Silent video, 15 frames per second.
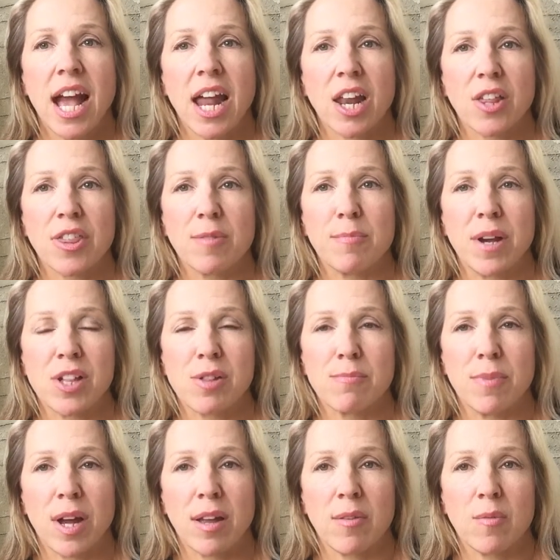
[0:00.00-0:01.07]
And I
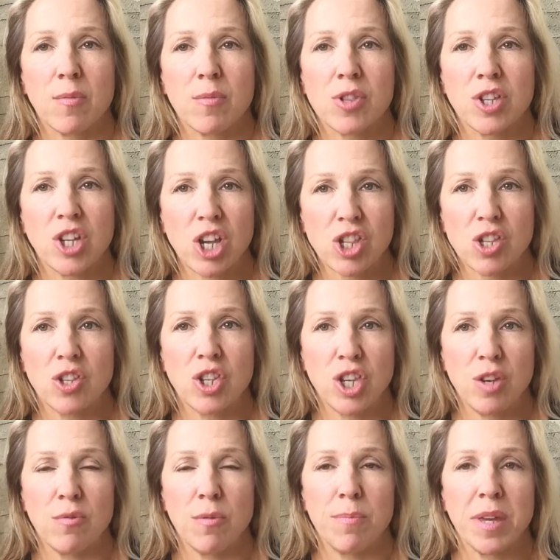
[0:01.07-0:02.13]
think my suggestion to
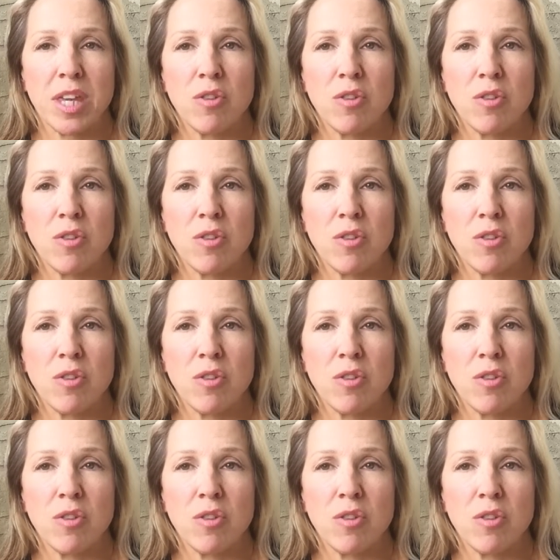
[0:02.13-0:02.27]
you would be,